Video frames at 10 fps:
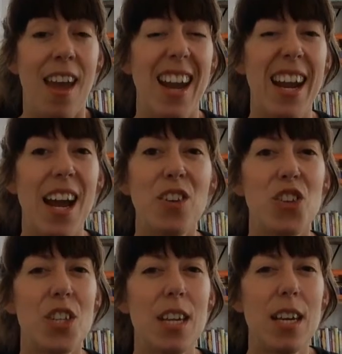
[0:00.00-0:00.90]
And
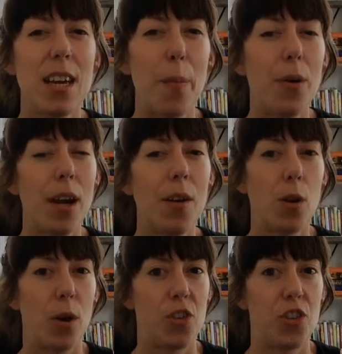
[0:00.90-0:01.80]
I put out a
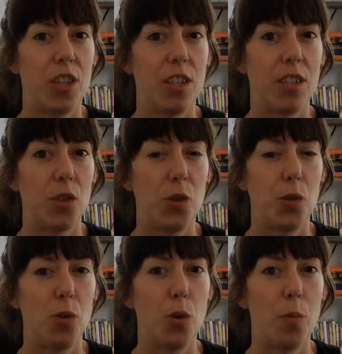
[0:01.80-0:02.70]
question
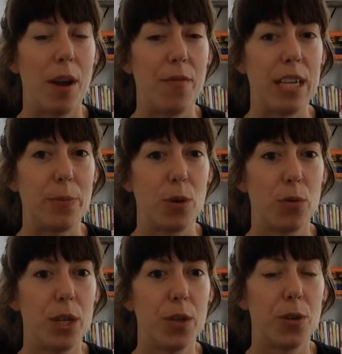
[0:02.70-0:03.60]
to my
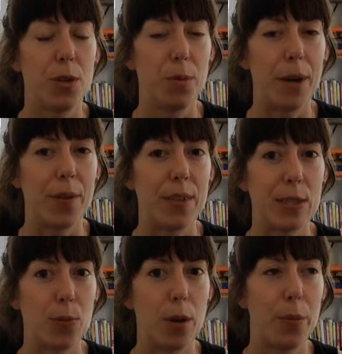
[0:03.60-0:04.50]
Facebook reader group about
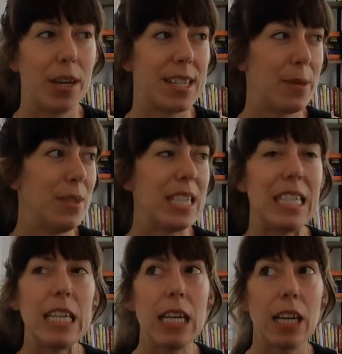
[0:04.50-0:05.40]
this one because I've been
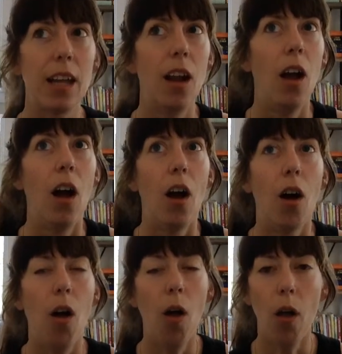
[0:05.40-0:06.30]
seeing it
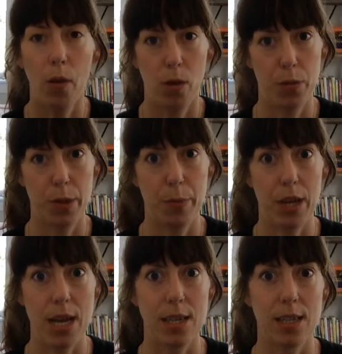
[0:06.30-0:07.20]
all over the
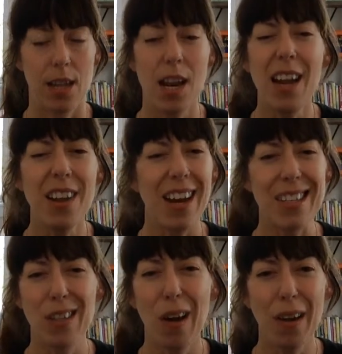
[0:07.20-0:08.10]
place. And I
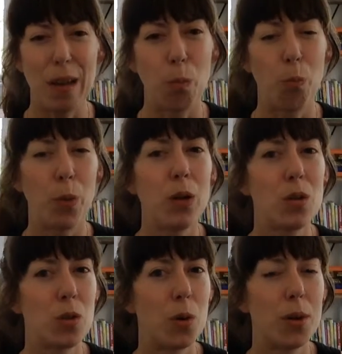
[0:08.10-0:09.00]
saw it in
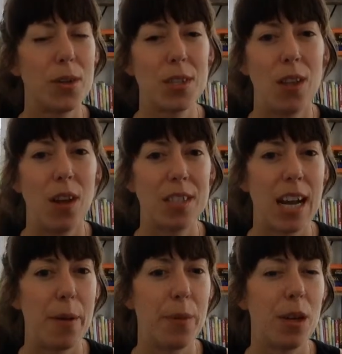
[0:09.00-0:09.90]
bookstores a long
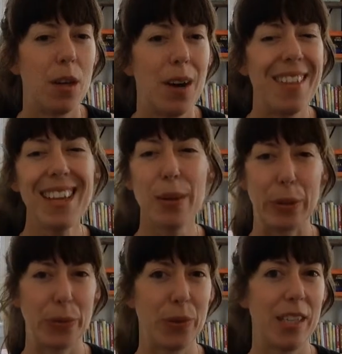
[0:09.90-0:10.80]
time ago. I think it
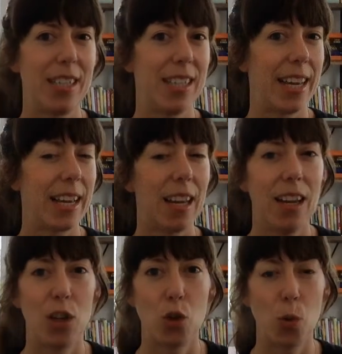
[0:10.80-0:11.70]
was released in like
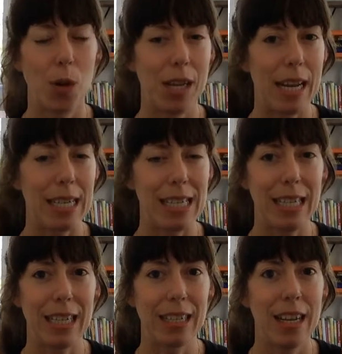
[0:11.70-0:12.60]

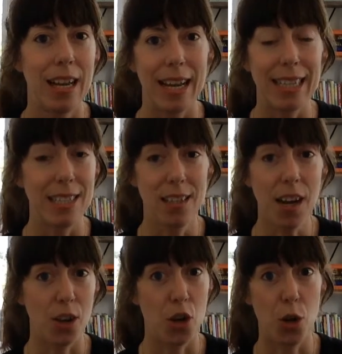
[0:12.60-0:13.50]
2018. It's
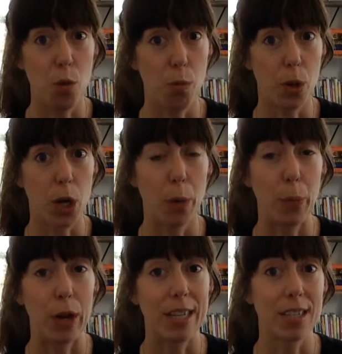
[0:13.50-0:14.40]
not a new book,
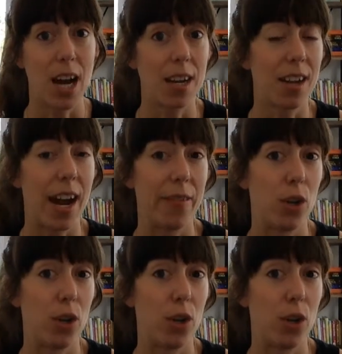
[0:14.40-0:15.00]
but it's gotten kind of